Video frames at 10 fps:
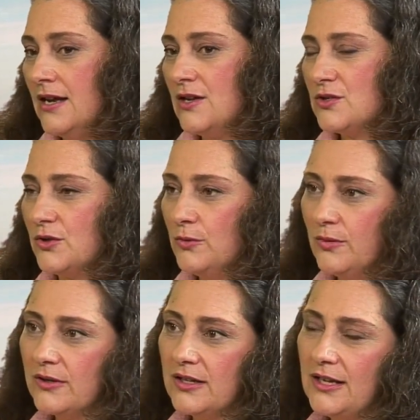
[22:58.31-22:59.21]
So
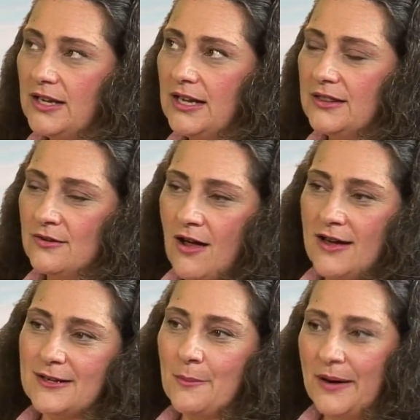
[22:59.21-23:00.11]
they're
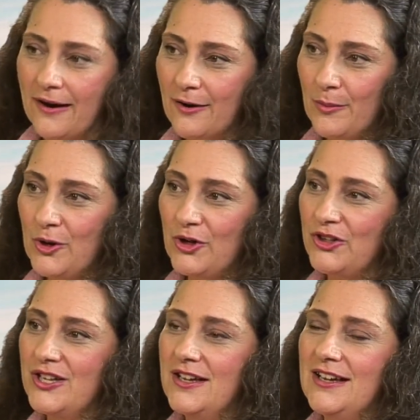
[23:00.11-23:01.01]
not
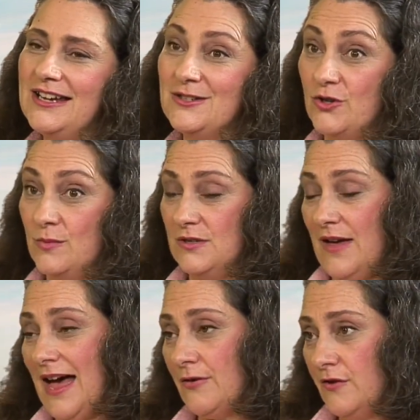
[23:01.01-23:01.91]
comparable in terms of
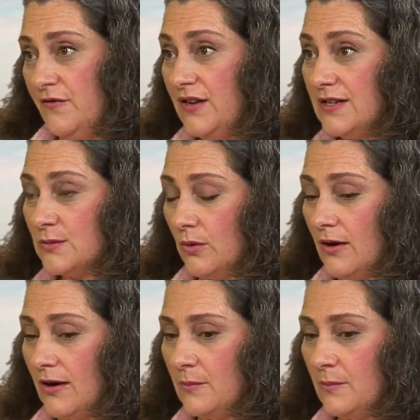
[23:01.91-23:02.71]
how the fees work,